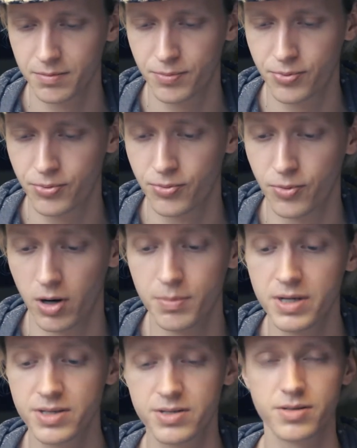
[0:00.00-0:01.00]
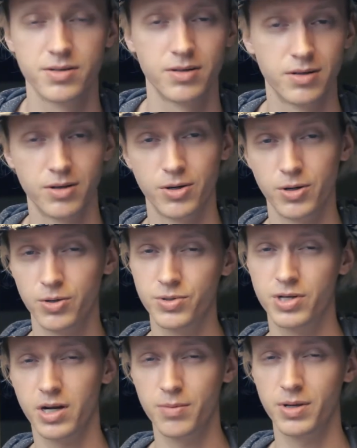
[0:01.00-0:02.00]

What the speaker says: promise who's going to